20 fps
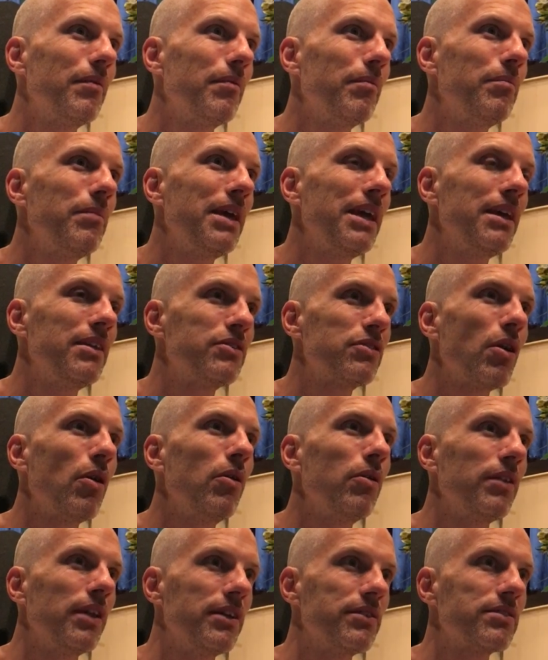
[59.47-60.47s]
means
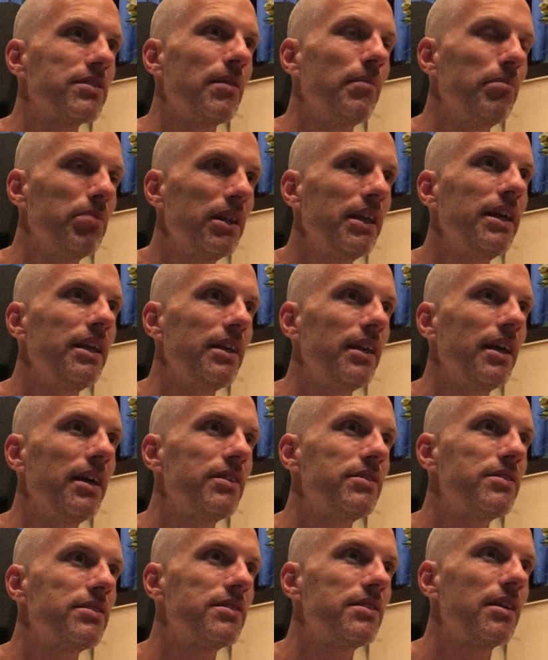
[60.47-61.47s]
wholeness,
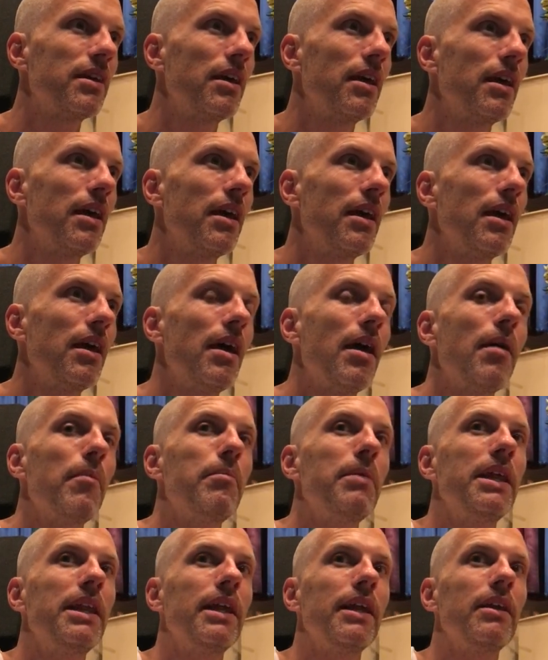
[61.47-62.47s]
completeness,
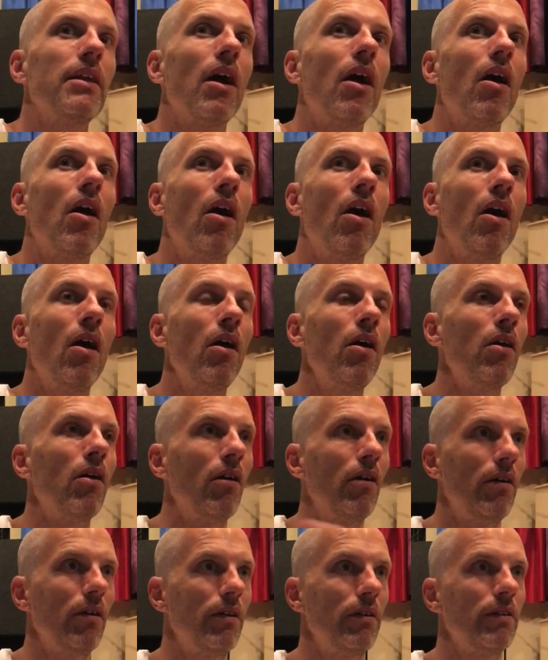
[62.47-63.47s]
meaning
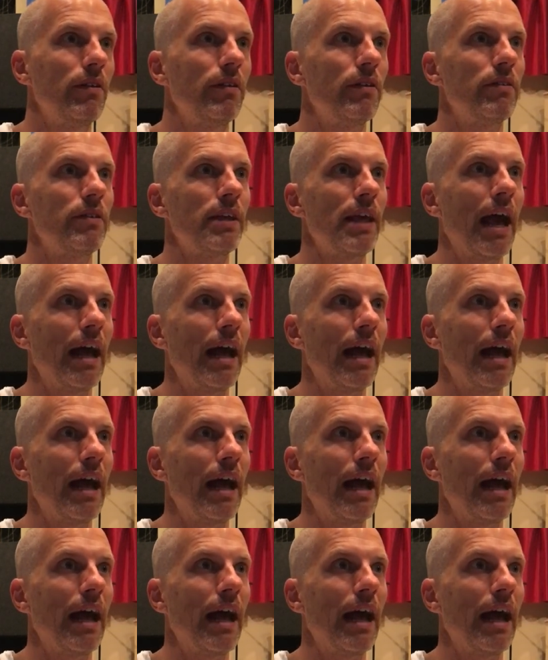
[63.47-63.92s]
all the